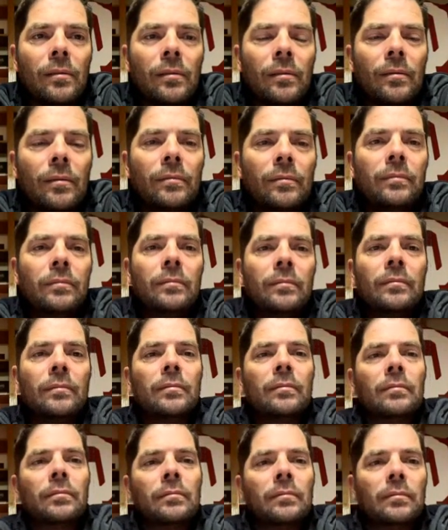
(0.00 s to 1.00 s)

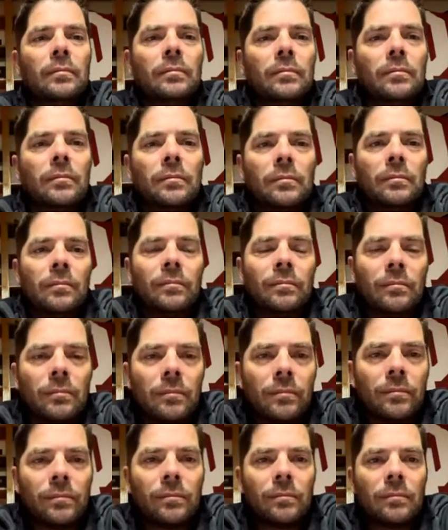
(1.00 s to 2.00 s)

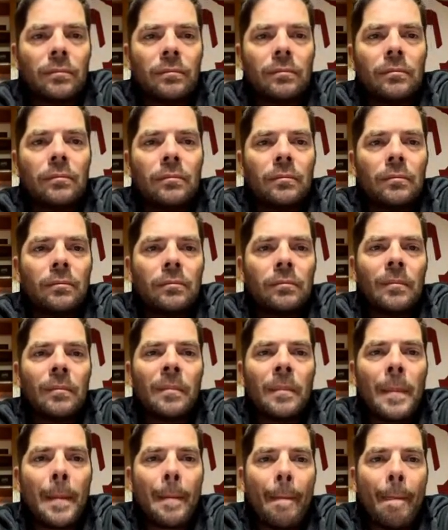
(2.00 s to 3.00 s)

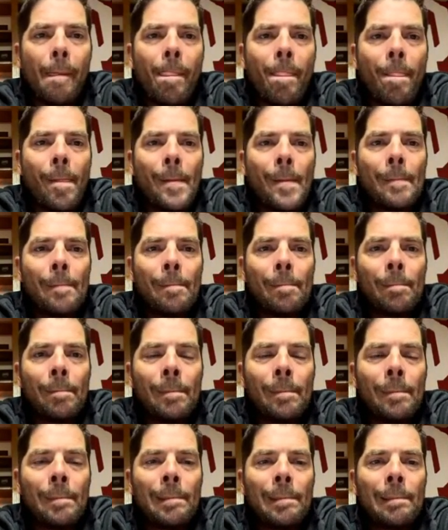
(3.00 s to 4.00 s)

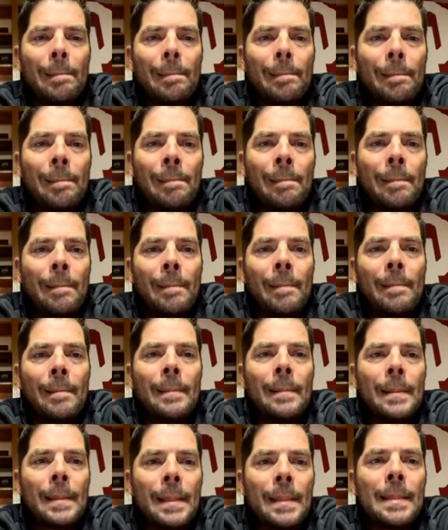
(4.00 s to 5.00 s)

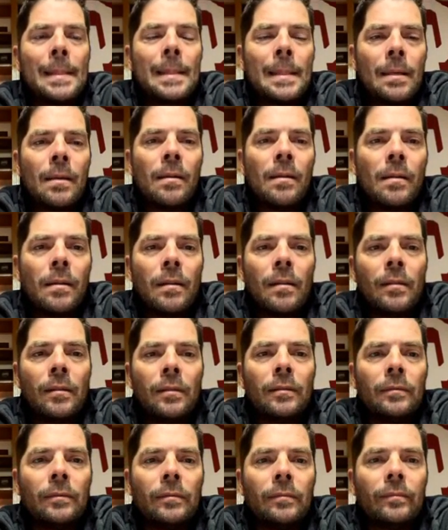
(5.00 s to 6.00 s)

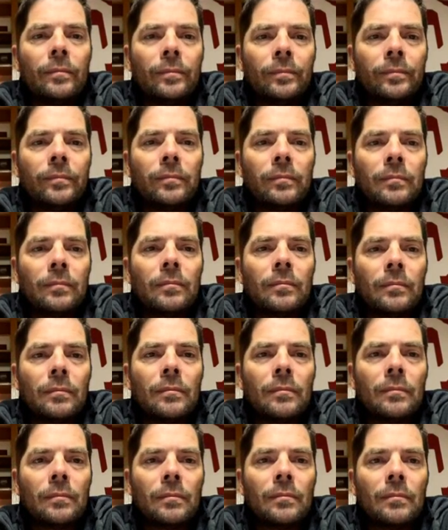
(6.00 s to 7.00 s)

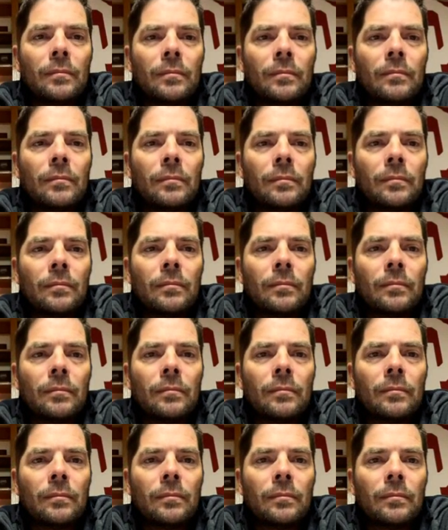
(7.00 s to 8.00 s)
(not speaking)